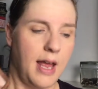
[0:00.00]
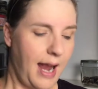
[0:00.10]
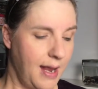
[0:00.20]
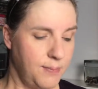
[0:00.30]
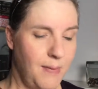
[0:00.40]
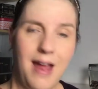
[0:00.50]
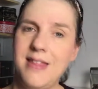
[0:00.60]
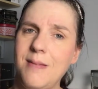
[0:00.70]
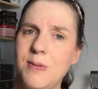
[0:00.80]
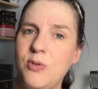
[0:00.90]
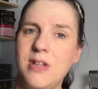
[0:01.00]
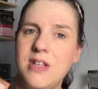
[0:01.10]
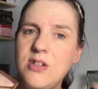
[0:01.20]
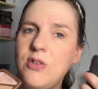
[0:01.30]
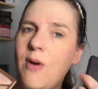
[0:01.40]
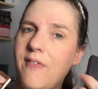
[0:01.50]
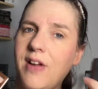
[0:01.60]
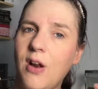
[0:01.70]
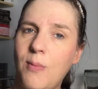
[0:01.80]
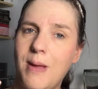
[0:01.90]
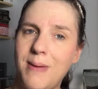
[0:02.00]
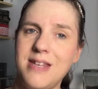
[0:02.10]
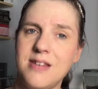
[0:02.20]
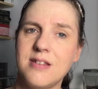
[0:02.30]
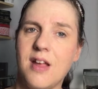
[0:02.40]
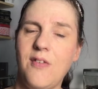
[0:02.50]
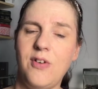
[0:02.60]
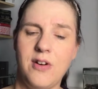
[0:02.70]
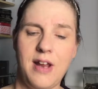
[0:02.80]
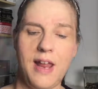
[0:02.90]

And I think between these two, I've got all my bases covered.